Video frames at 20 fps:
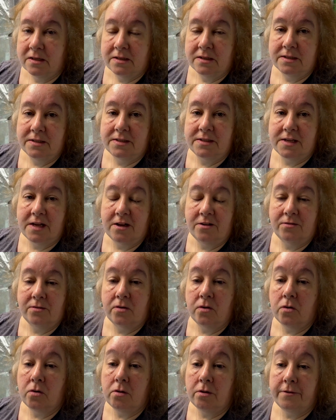So
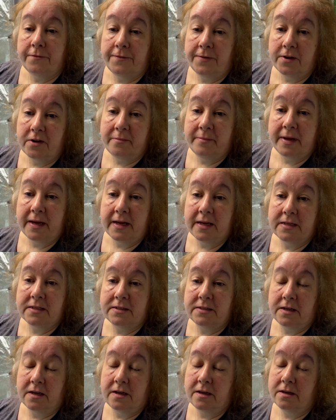all the filming is
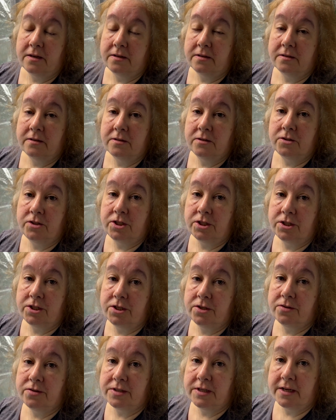done just
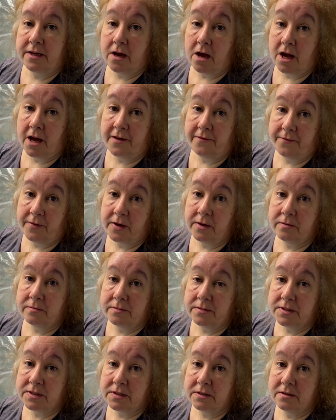using
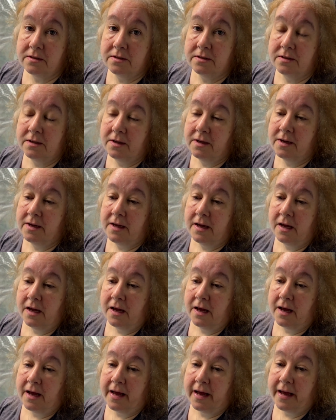iPhones,
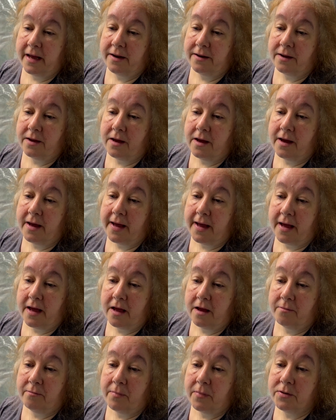and I
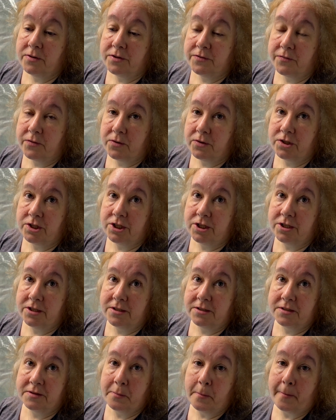am most
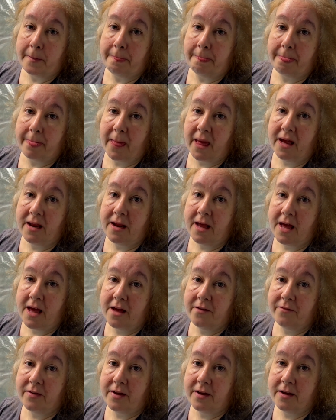fortunate in
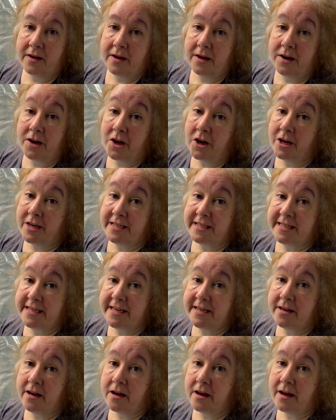having an
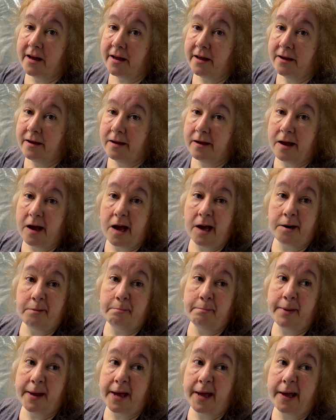IT guy,
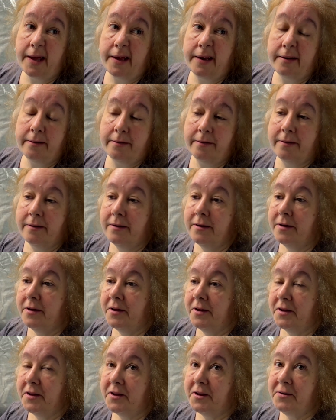unpaid,
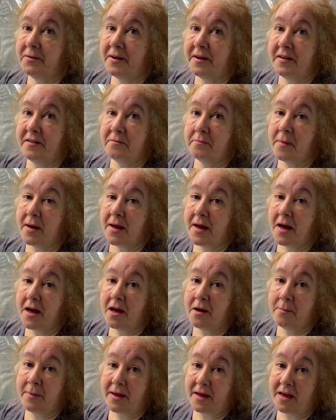who is my
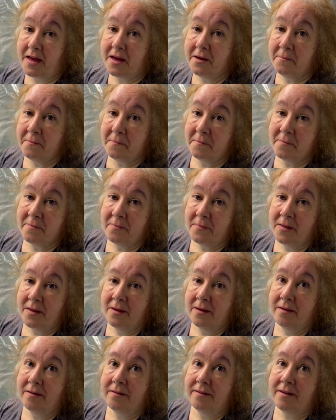hubby.
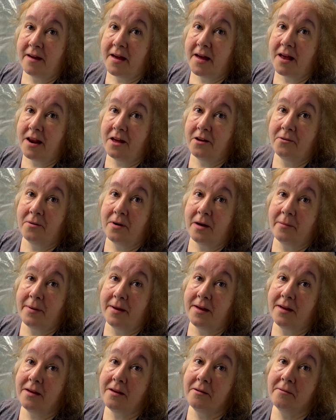Say hello,
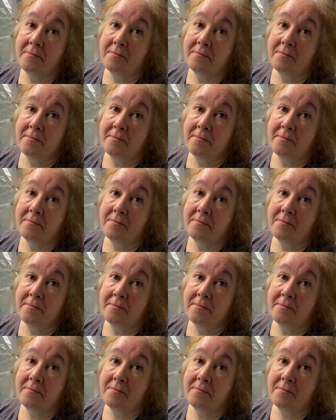hubby.